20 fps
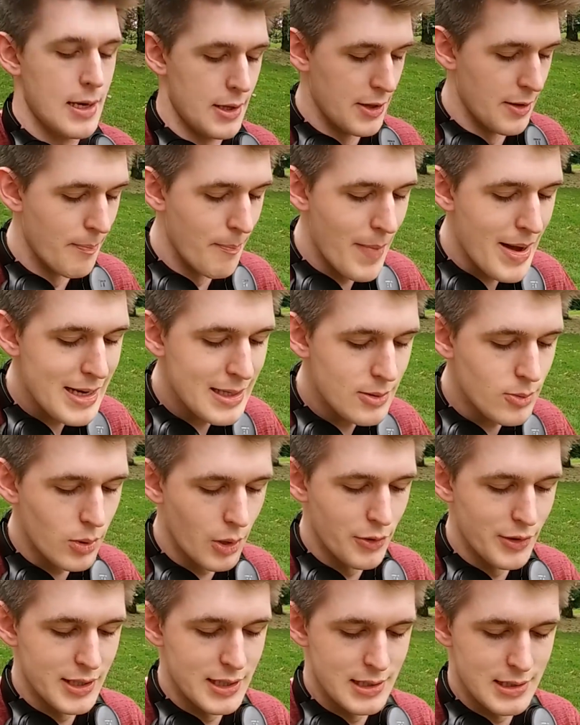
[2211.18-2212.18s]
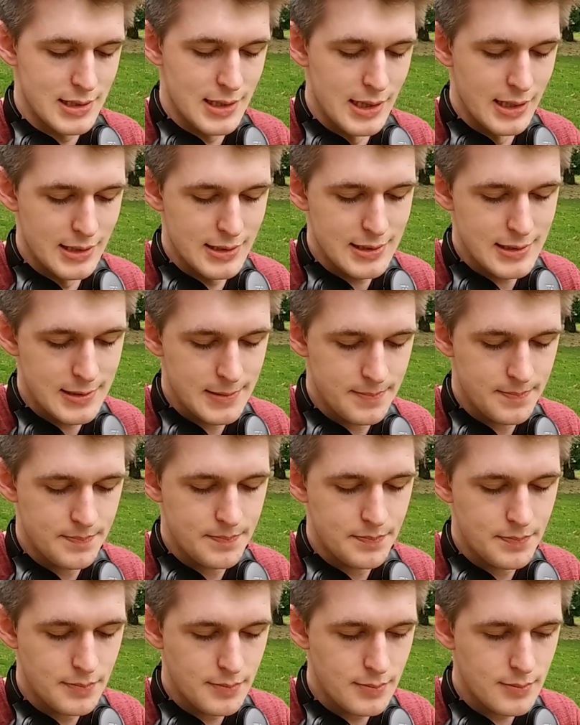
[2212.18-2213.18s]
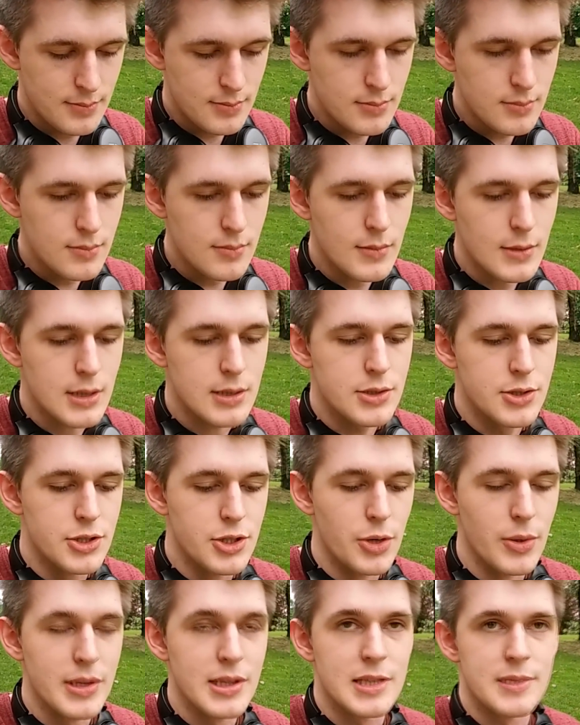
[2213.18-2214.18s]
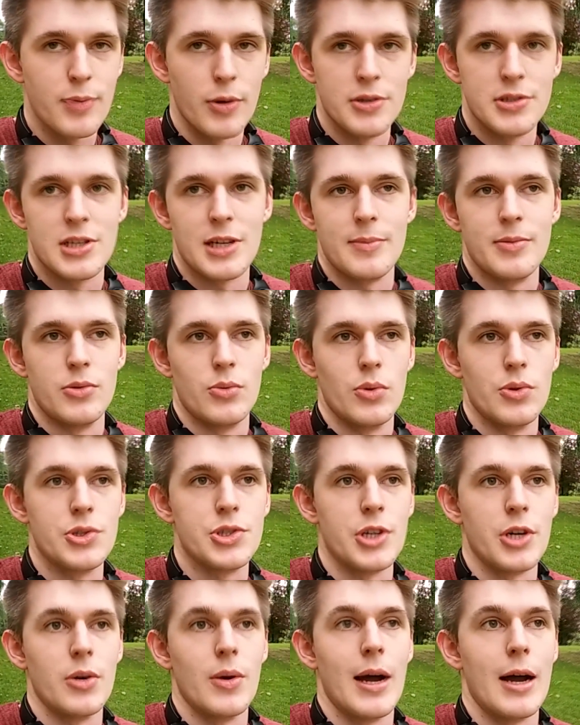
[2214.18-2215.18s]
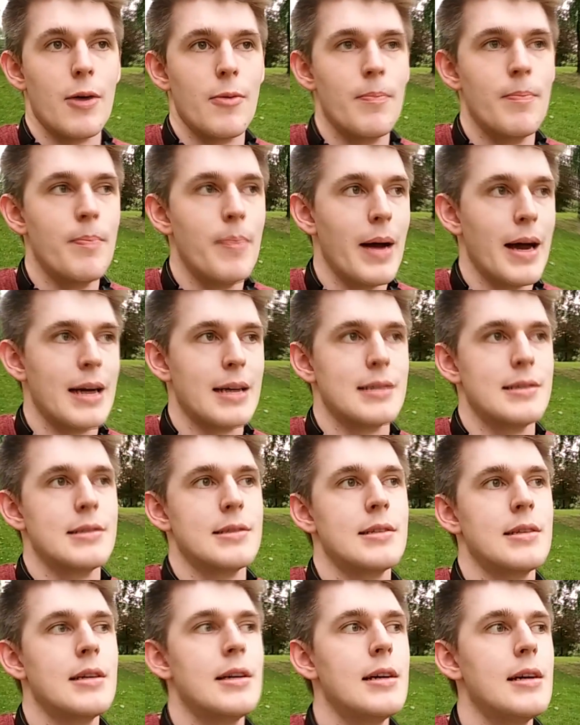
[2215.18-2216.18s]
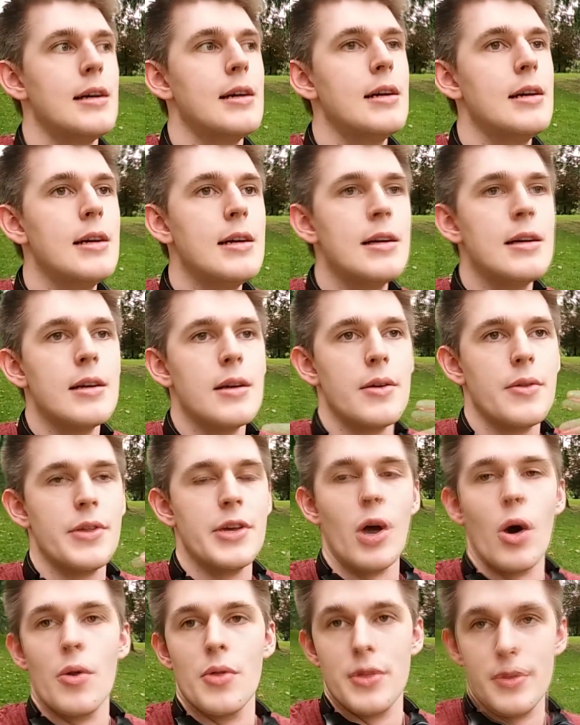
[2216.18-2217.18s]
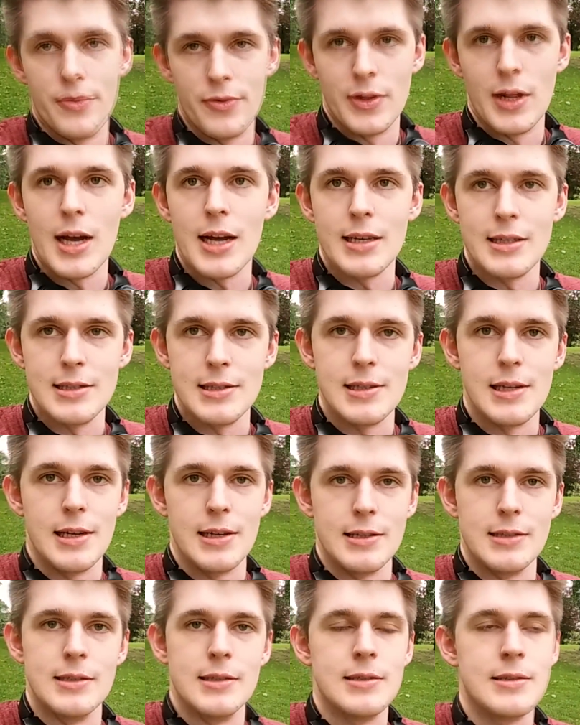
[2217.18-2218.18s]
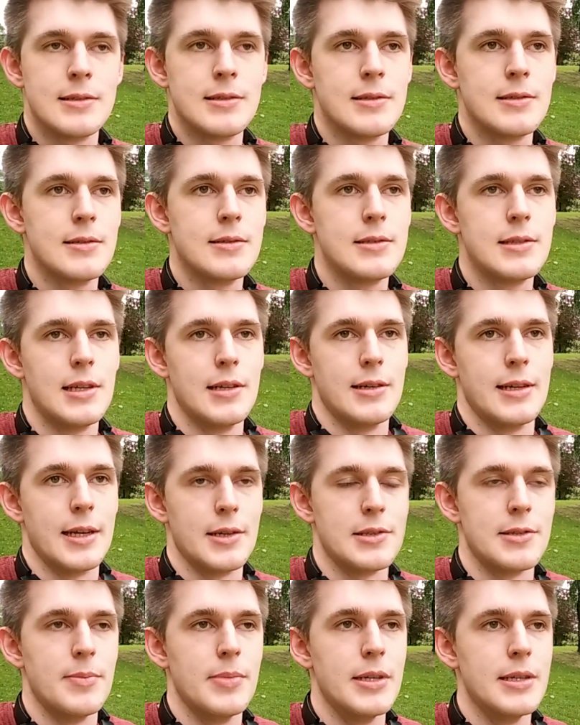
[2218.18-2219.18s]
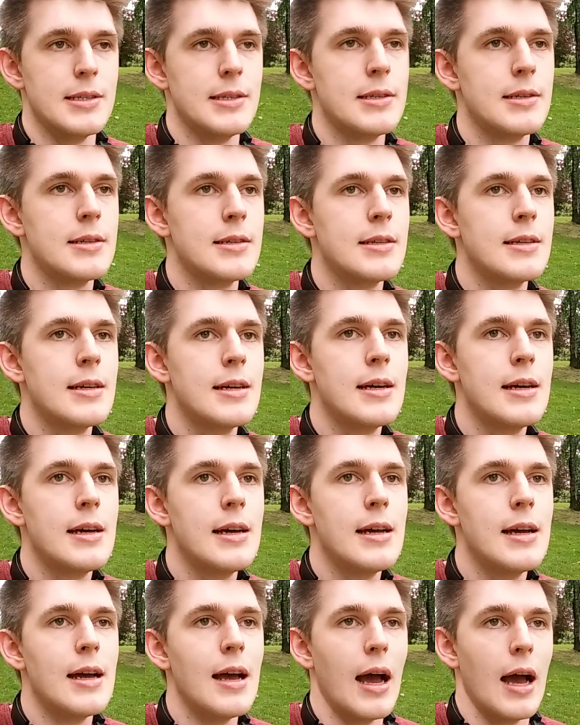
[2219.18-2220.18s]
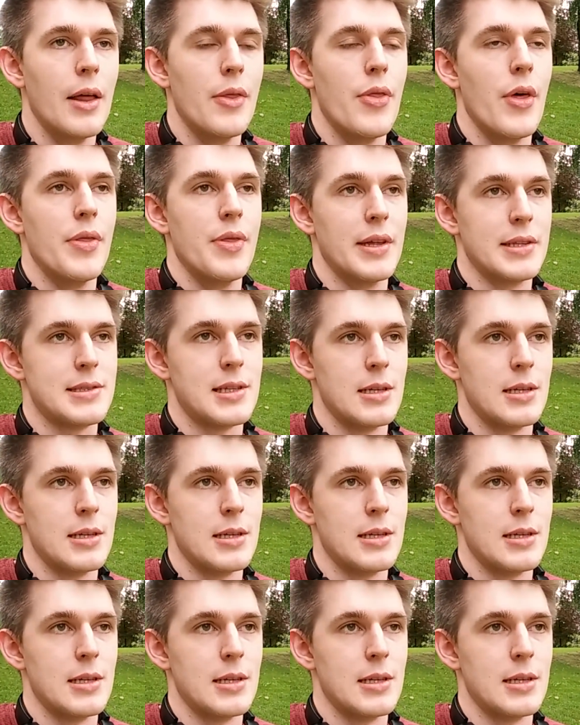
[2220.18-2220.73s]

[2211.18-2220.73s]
The main worry is that doing this prototyping will show how bad the on-the-fly design turned out to be. And then that's